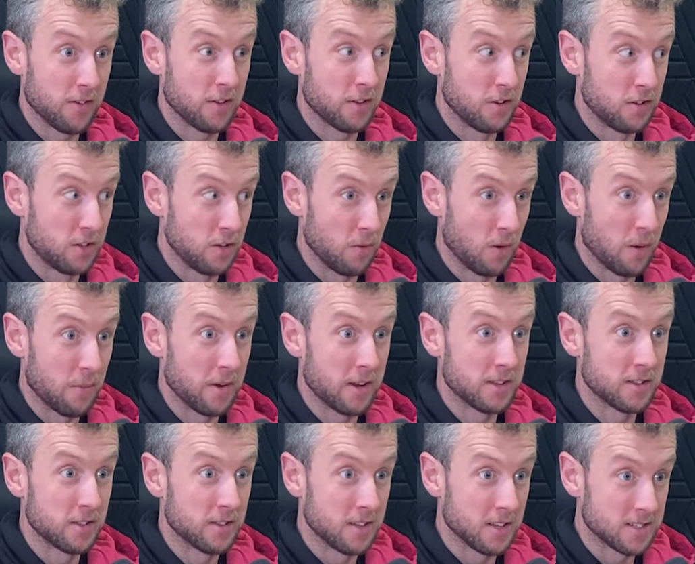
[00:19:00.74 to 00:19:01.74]
good to work with,
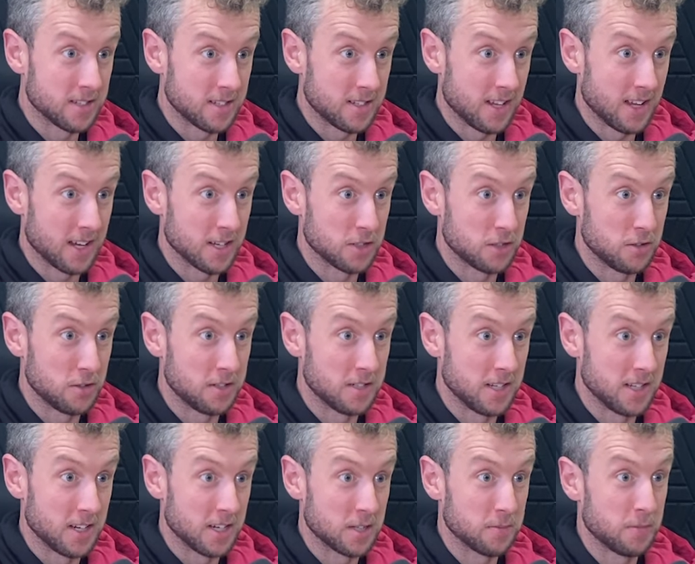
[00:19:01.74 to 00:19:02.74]
doesn't take things too
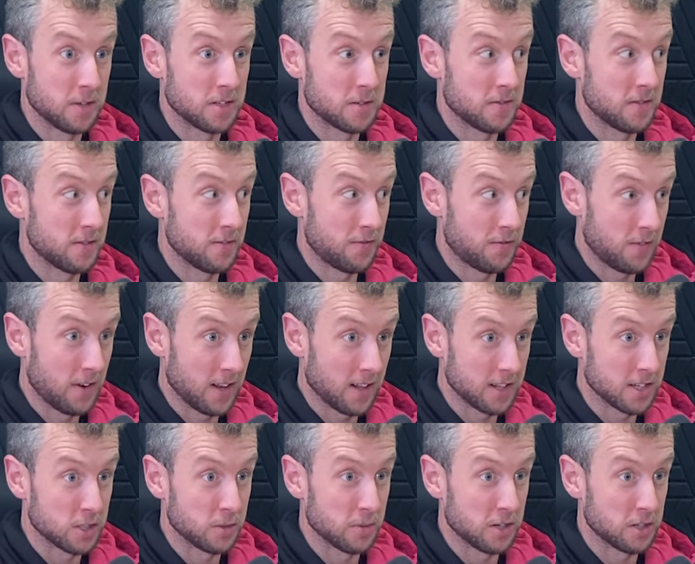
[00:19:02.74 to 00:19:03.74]
serious, but it's fairly
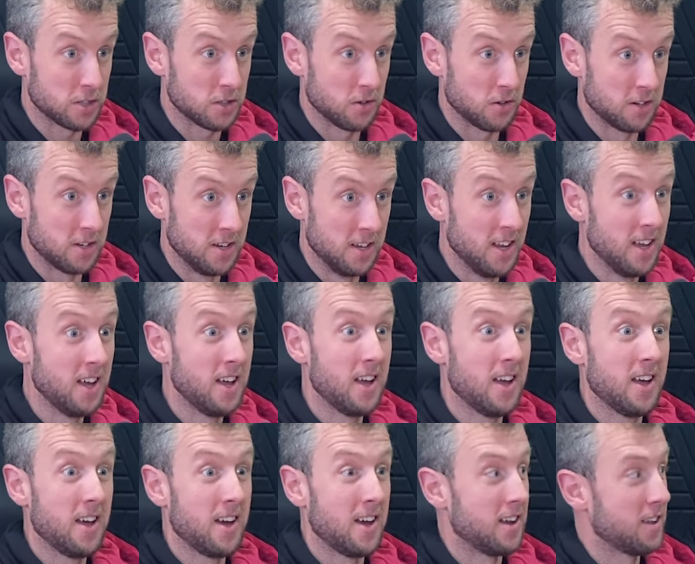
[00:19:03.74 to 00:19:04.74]
switched on. Yeah.
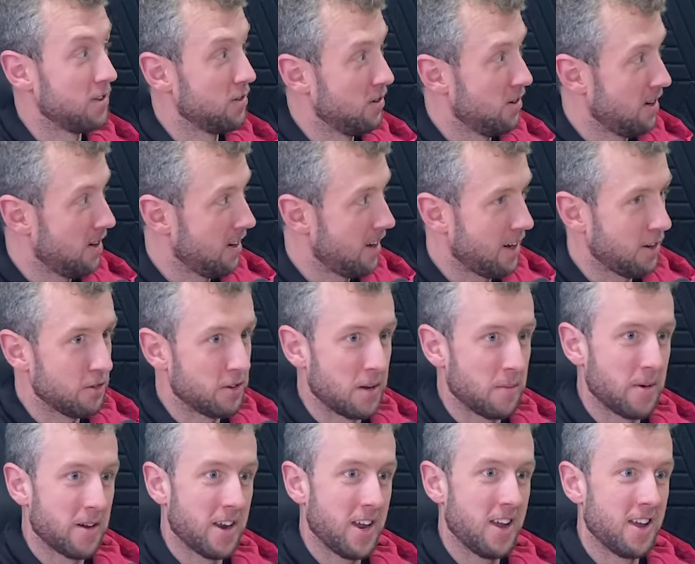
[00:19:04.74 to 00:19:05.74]
I thought, Iona
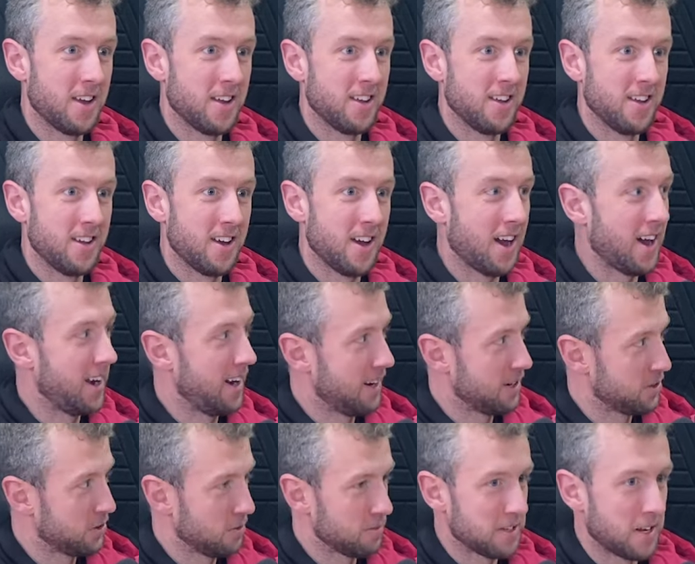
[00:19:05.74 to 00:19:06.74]
Murray and then I
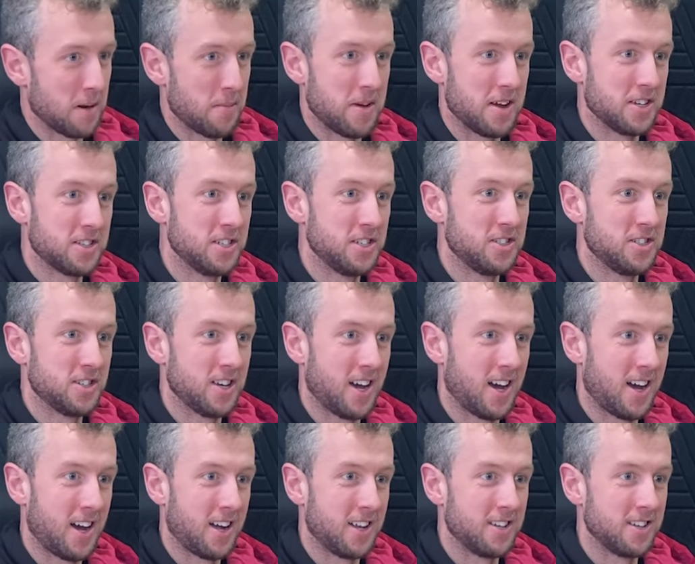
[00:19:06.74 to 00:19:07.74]
dropped her a message,
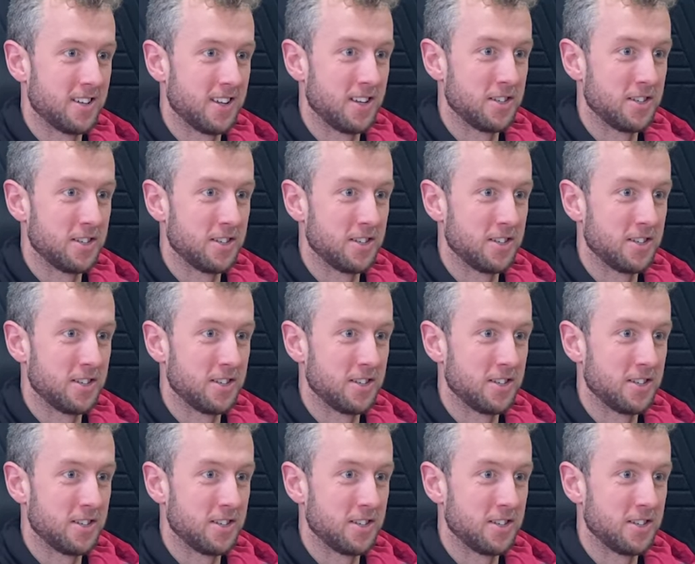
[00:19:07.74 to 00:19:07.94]
and it